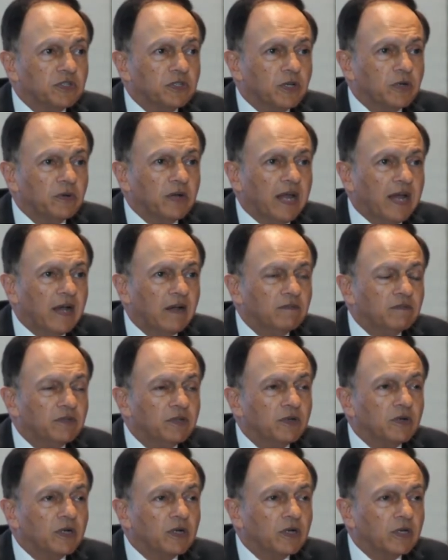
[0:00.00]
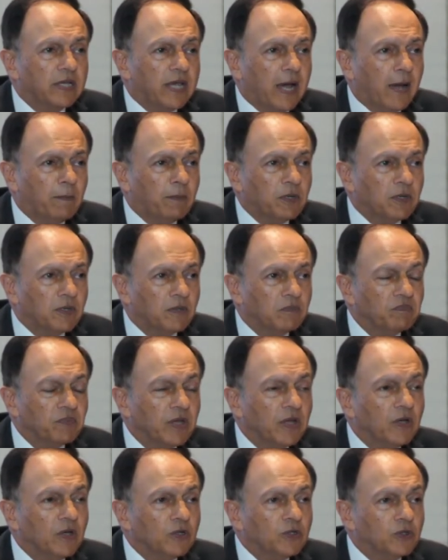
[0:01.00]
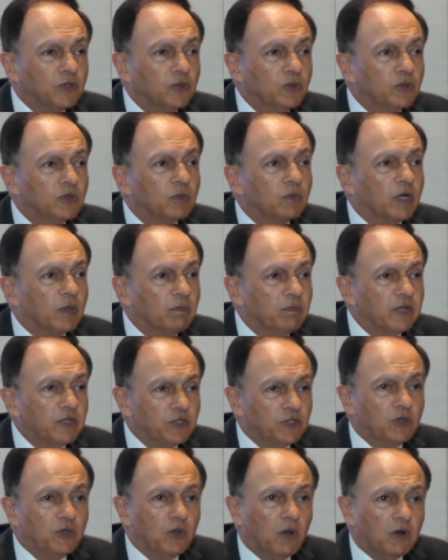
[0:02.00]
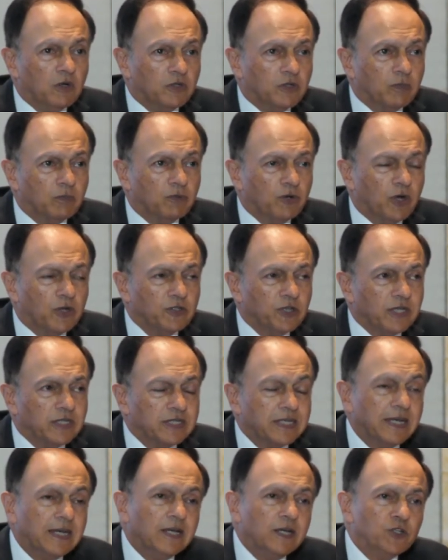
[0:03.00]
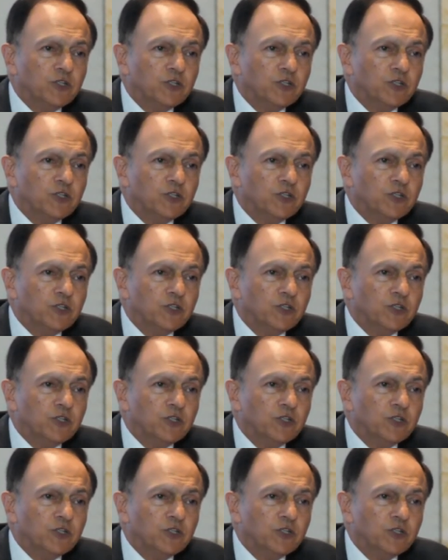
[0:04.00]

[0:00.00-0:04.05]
They don't have the capital to commit to long-term projects.